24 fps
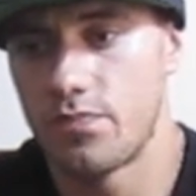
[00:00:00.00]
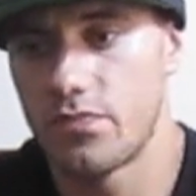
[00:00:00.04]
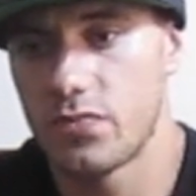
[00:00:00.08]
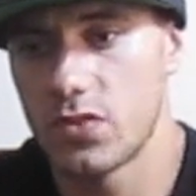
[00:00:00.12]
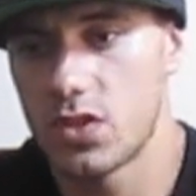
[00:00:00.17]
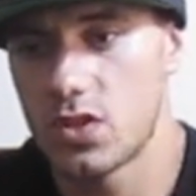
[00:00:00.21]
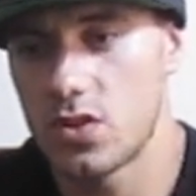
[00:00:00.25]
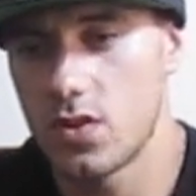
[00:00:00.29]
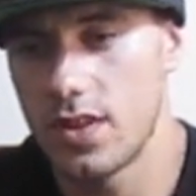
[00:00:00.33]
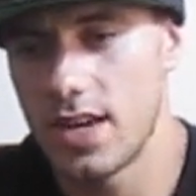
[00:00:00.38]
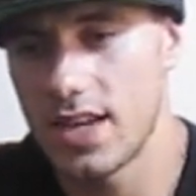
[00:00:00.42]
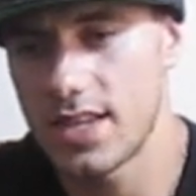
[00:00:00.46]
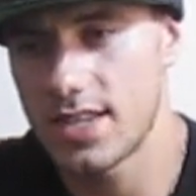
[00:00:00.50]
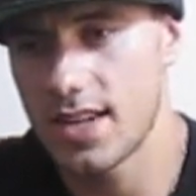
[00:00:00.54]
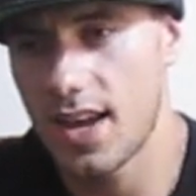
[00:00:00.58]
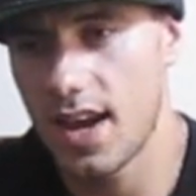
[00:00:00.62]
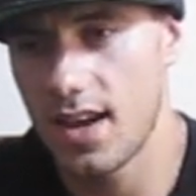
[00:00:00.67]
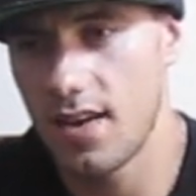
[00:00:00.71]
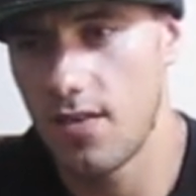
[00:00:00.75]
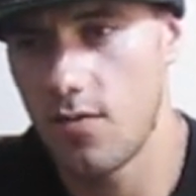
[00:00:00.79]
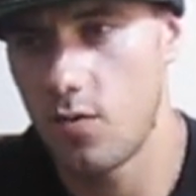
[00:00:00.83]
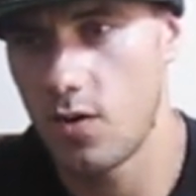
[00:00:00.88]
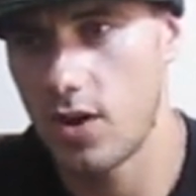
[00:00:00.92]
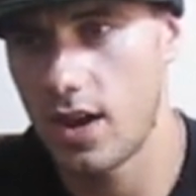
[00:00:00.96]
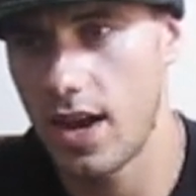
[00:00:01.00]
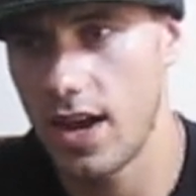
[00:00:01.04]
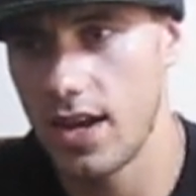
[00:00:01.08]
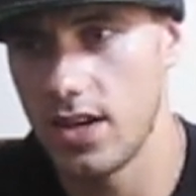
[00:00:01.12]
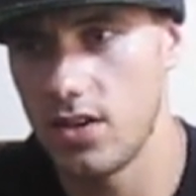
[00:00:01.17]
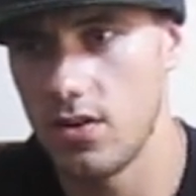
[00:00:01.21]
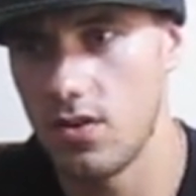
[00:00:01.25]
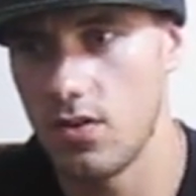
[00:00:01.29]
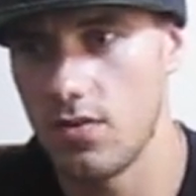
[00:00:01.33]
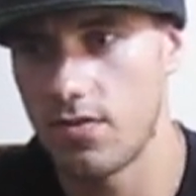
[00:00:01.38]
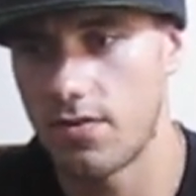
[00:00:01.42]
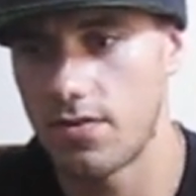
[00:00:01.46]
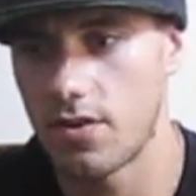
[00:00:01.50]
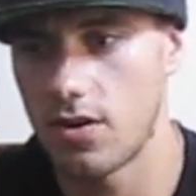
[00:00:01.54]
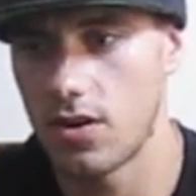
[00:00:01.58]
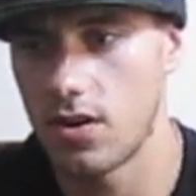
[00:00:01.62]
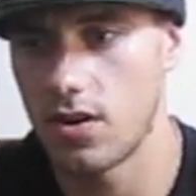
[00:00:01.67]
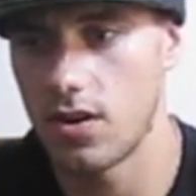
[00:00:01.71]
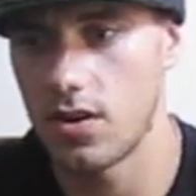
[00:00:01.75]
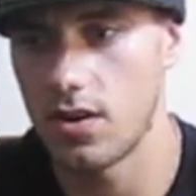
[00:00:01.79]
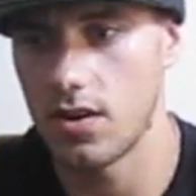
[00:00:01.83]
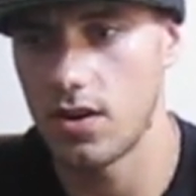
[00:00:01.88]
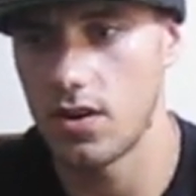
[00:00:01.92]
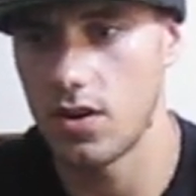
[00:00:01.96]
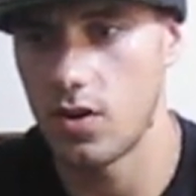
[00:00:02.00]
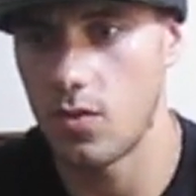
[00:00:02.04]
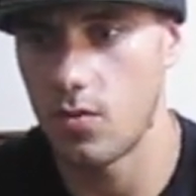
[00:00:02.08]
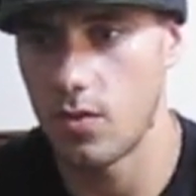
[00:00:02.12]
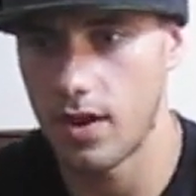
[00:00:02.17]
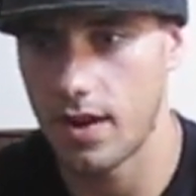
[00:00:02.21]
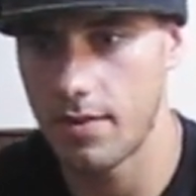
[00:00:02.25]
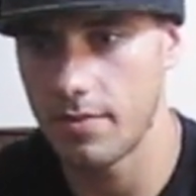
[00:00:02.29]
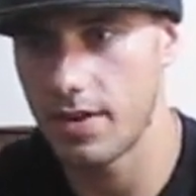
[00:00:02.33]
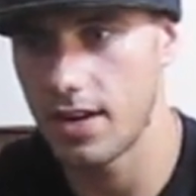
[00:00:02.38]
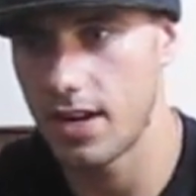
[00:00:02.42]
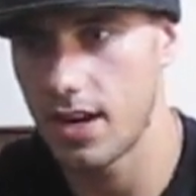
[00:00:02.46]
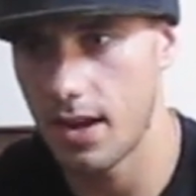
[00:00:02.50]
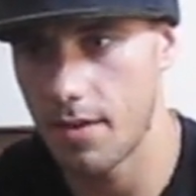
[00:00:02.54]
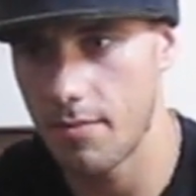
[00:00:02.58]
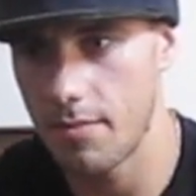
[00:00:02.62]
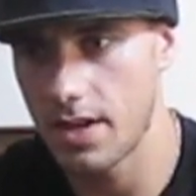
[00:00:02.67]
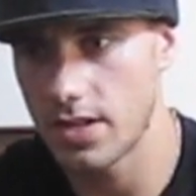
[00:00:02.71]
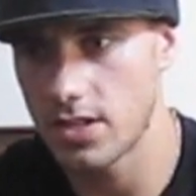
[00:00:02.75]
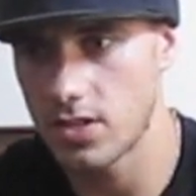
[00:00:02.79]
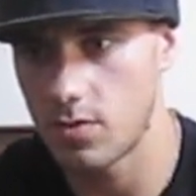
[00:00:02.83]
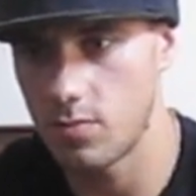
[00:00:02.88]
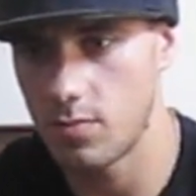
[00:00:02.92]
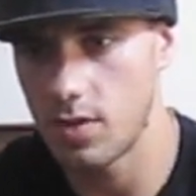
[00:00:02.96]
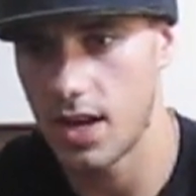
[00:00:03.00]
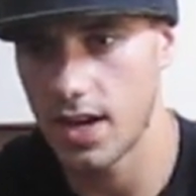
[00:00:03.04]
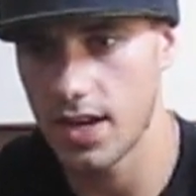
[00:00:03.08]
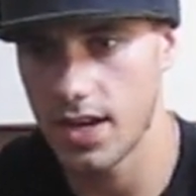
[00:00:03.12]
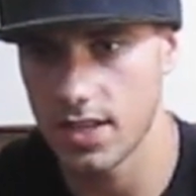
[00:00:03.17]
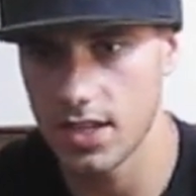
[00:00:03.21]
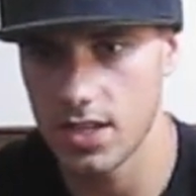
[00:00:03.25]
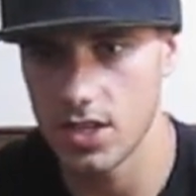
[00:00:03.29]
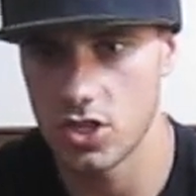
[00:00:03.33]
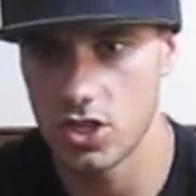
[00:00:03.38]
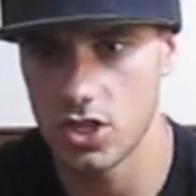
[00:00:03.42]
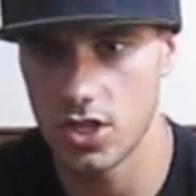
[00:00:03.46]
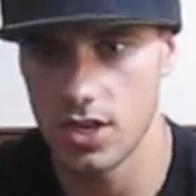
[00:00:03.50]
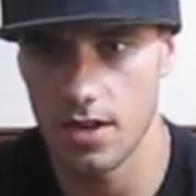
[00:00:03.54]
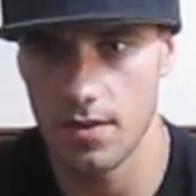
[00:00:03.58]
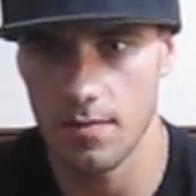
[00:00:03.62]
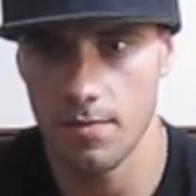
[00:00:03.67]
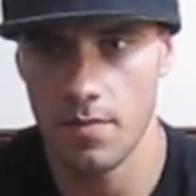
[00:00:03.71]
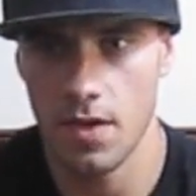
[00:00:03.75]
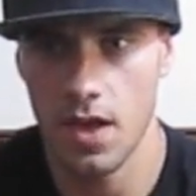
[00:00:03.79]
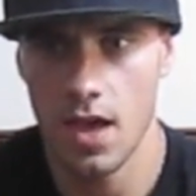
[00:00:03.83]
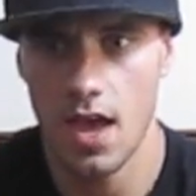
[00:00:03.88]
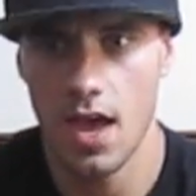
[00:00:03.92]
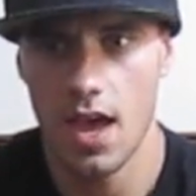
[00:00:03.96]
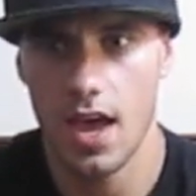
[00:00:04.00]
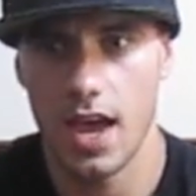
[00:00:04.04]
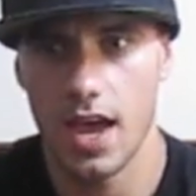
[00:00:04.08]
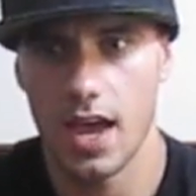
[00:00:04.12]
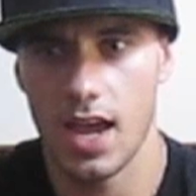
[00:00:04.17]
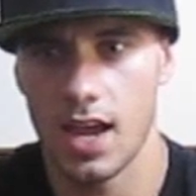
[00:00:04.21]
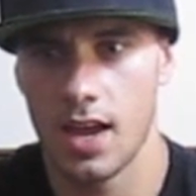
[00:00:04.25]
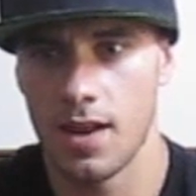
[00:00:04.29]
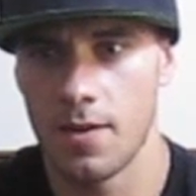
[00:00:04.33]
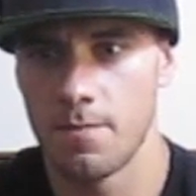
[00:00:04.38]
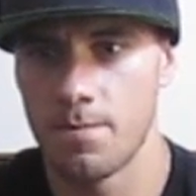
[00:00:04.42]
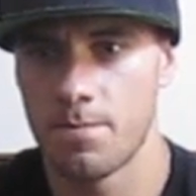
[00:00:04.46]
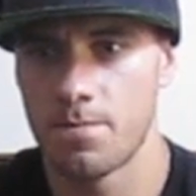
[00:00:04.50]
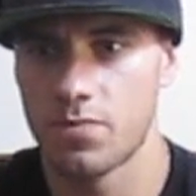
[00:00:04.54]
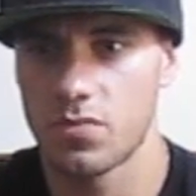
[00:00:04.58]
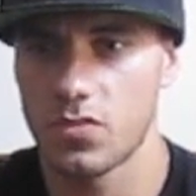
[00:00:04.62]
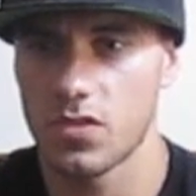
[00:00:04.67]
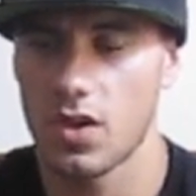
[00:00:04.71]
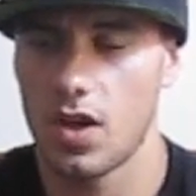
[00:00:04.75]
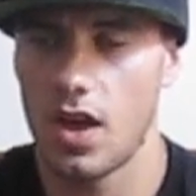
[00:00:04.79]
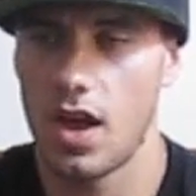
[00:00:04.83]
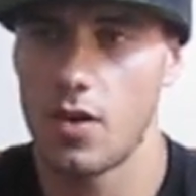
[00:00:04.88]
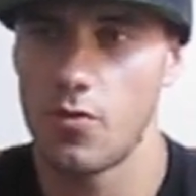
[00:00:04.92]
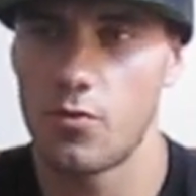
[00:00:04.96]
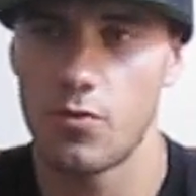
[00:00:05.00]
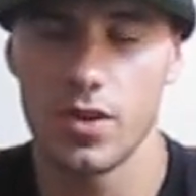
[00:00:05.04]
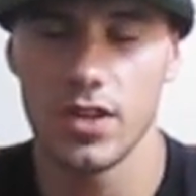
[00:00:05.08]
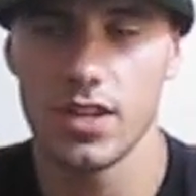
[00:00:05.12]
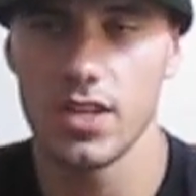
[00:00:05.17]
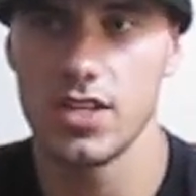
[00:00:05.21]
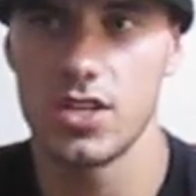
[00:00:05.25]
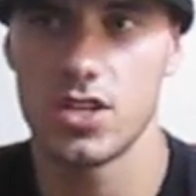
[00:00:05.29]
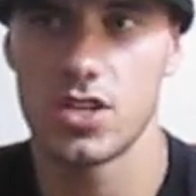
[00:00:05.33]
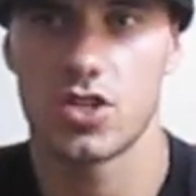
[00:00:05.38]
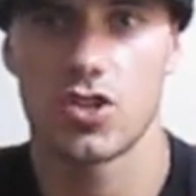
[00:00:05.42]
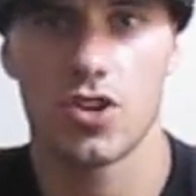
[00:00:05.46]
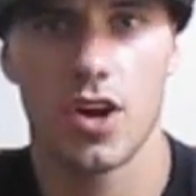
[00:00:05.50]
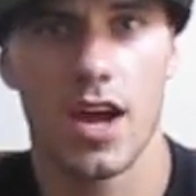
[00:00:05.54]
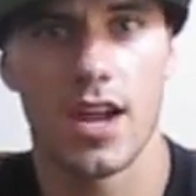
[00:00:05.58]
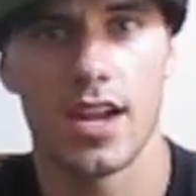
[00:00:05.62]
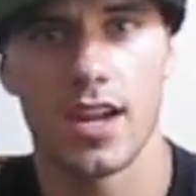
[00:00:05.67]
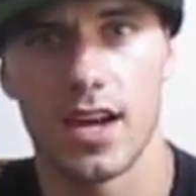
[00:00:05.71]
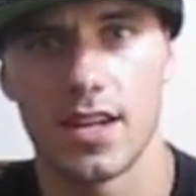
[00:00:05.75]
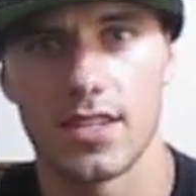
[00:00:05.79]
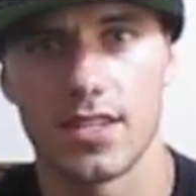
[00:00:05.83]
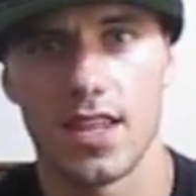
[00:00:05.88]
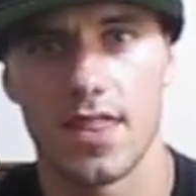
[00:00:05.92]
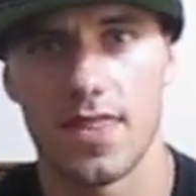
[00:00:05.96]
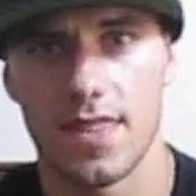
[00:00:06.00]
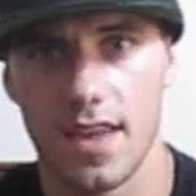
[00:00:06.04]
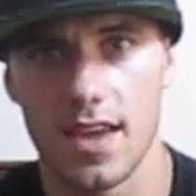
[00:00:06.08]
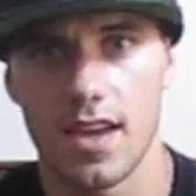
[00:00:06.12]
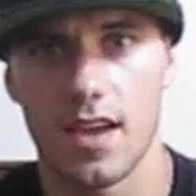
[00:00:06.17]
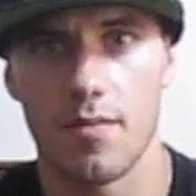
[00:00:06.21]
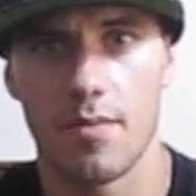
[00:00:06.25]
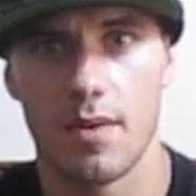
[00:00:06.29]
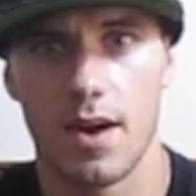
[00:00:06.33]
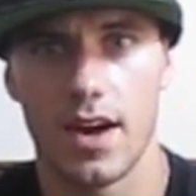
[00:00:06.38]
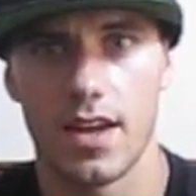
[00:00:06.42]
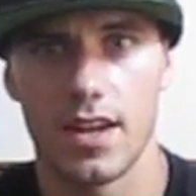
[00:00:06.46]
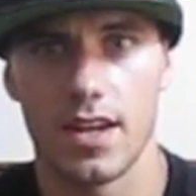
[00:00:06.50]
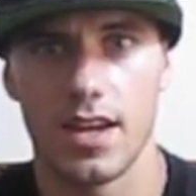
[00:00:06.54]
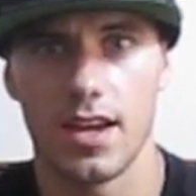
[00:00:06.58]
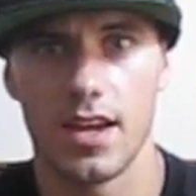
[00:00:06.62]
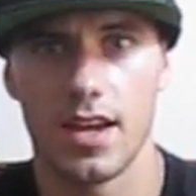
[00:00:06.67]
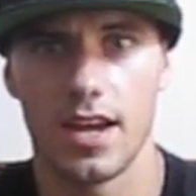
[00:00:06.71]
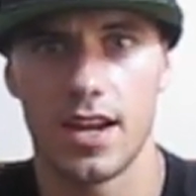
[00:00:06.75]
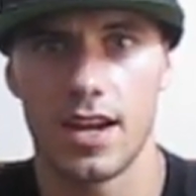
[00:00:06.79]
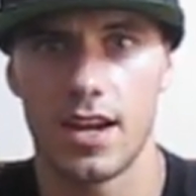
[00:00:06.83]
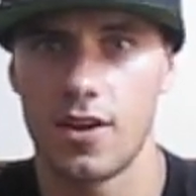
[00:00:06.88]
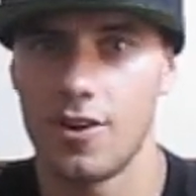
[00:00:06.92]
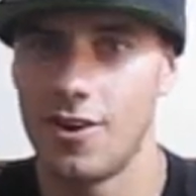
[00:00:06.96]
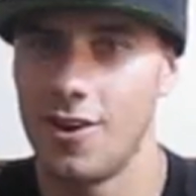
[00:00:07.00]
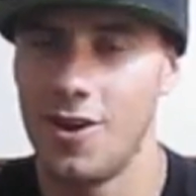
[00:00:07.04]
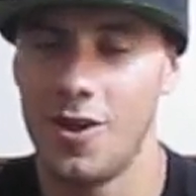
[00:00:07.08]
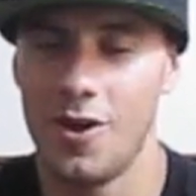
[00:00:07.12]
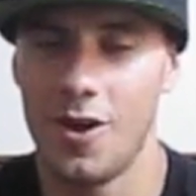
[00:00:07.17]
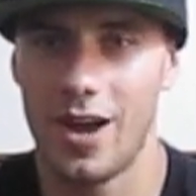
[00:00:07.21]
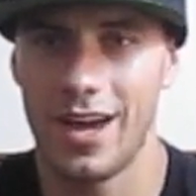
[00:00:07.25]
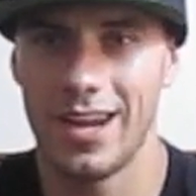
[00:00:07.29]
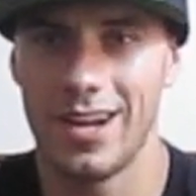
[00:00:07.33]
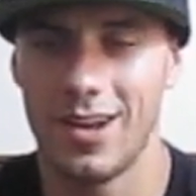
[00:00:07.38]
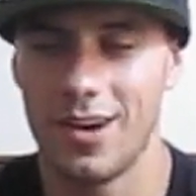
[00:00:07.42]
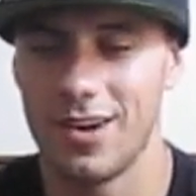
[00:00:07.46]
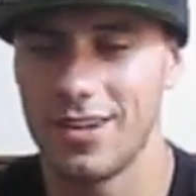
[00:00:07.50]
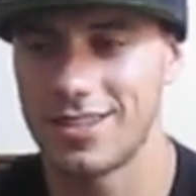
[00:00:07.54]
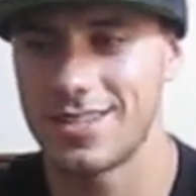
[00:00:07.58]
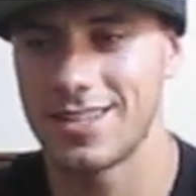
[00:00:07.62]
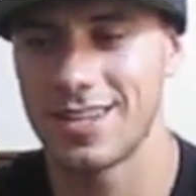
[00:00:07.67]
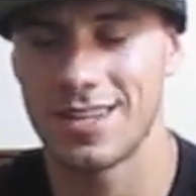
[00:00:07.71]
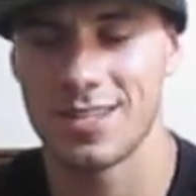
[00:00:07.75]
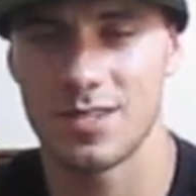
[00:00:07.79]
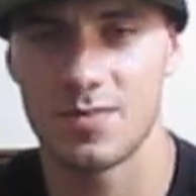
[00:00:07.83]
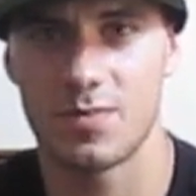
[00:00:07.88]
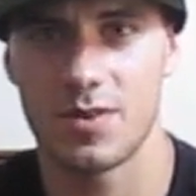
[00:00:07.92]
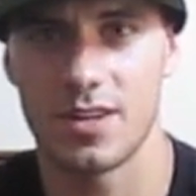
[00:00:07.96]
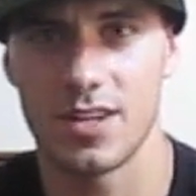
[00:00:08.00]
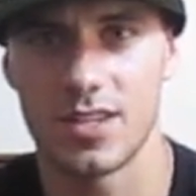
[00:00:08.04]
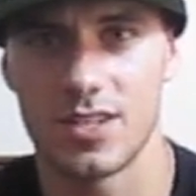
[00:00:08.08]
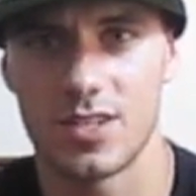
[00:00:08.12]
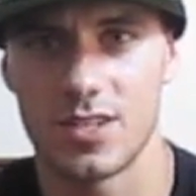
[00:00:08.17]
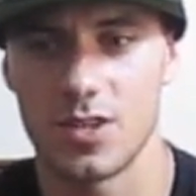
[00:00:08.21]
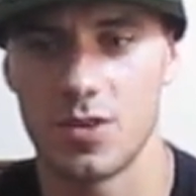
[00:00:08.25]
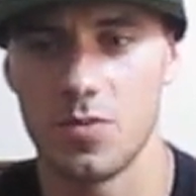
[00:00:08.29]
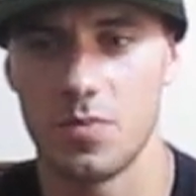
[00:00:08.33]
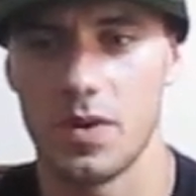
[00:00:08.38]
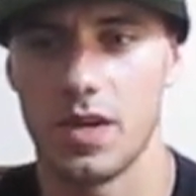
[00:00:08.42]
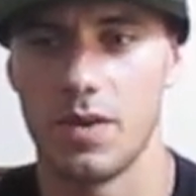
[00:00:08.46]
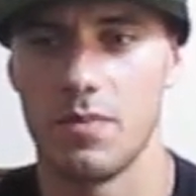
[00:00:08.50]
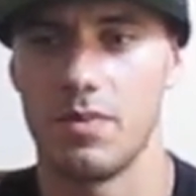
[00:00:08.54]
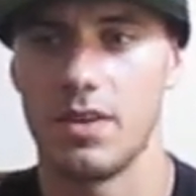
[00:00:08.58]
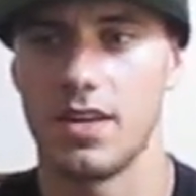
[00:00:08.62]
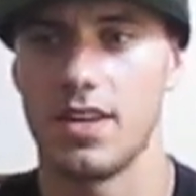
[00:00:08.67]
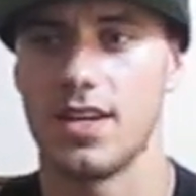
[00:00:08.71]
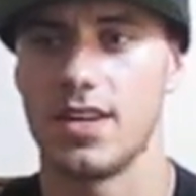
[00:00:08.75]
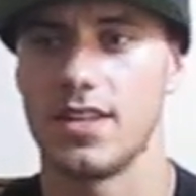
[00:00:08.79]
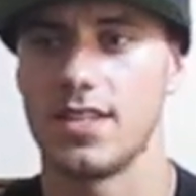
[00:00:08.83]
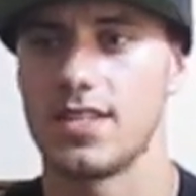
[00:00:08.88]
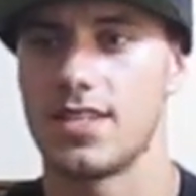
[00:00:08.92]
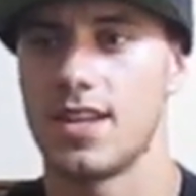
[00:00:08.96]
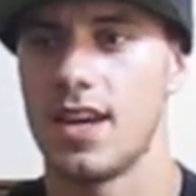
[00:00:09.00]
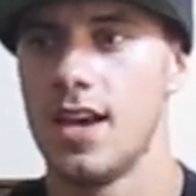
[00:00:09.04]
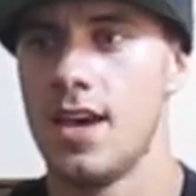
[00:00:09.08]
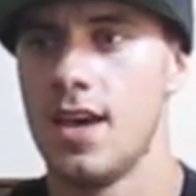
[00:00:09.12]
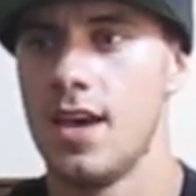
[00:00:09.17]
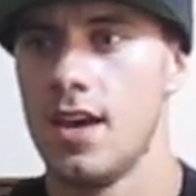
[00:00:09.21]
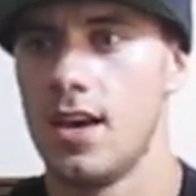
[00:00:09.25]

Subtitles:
So that's kind of what I do for, when I'm getting a mental block in the gym. And I really just try not to think about it. And I know it sounds pretty stupid, because